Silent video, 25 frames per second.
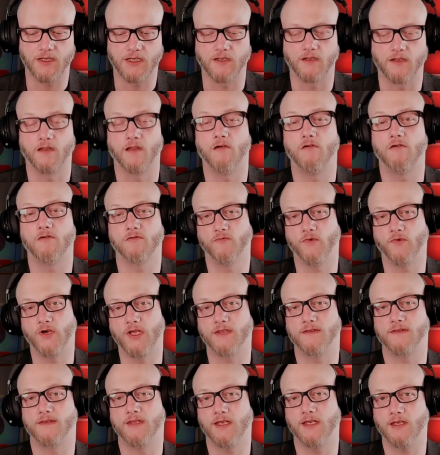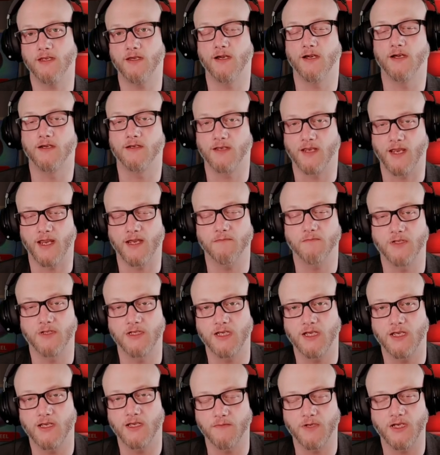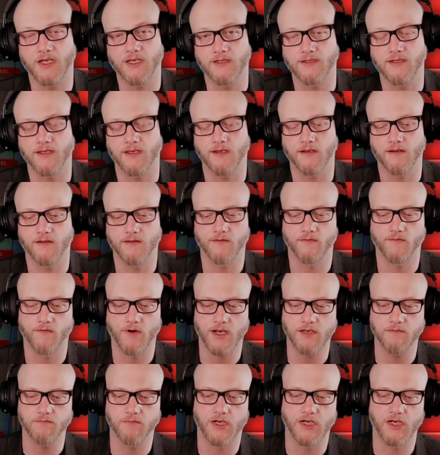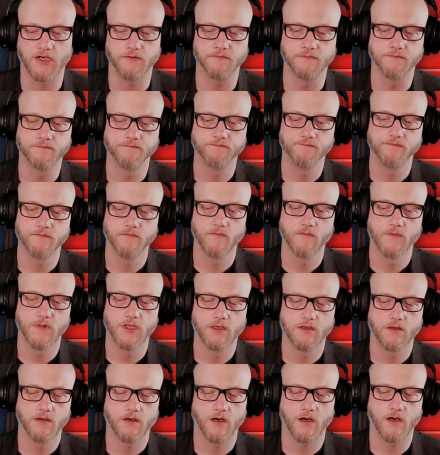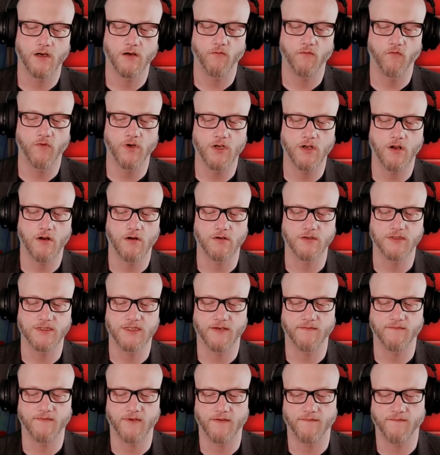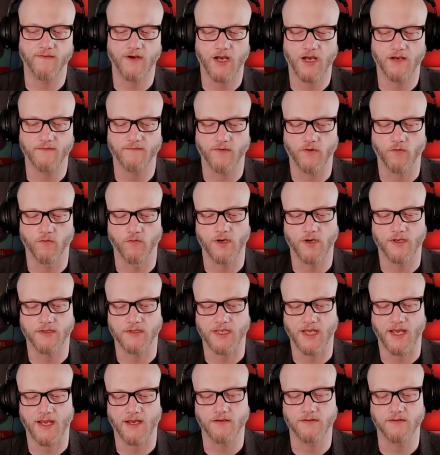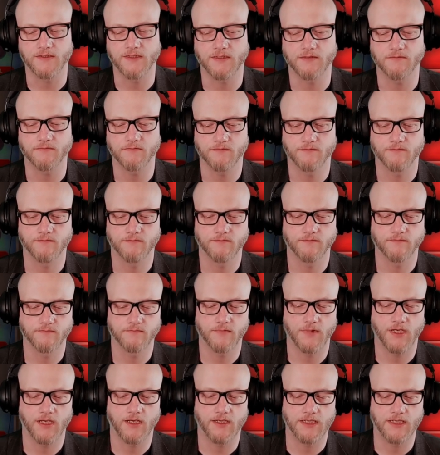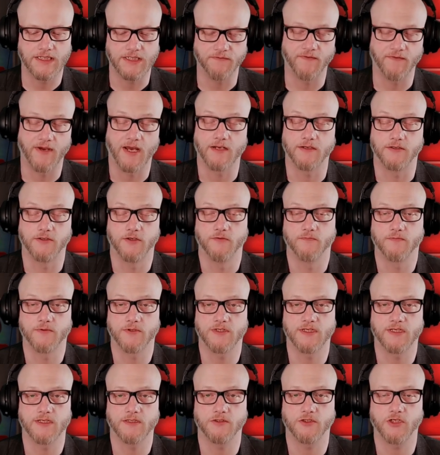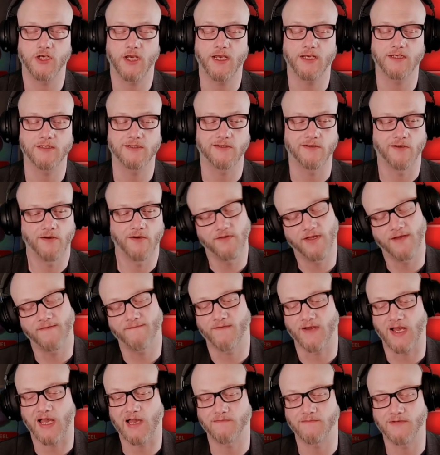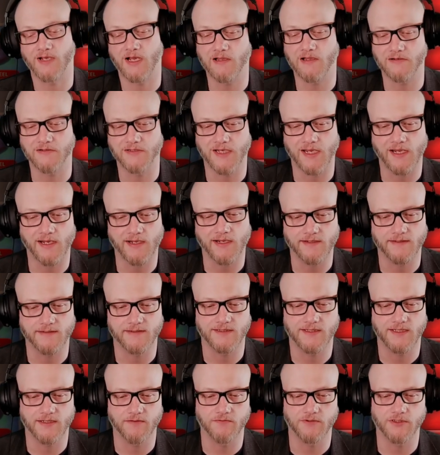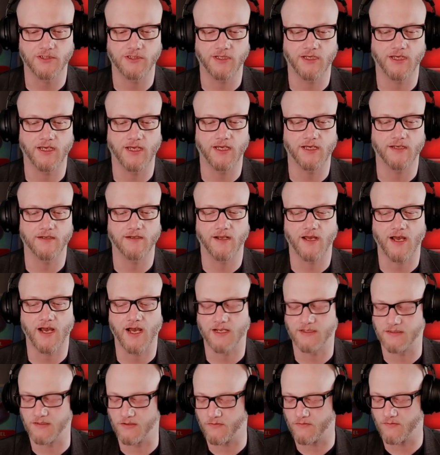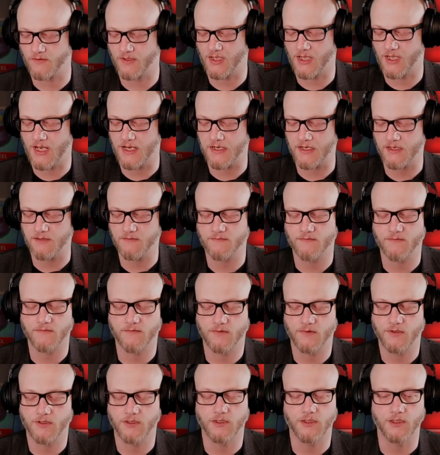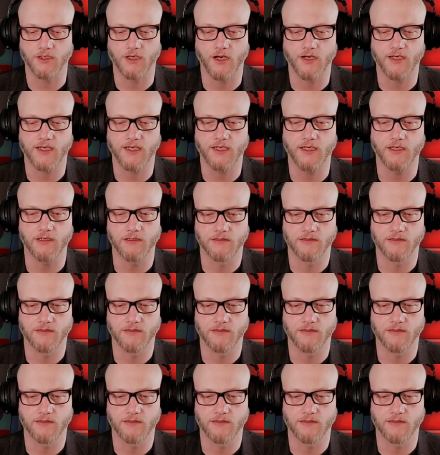along with the gambling gimmick at the end of the rainbow, 175 or 1,000. You've got a 2% chance. Throw that $5 at it and see what you get. I don't like it. Yucky.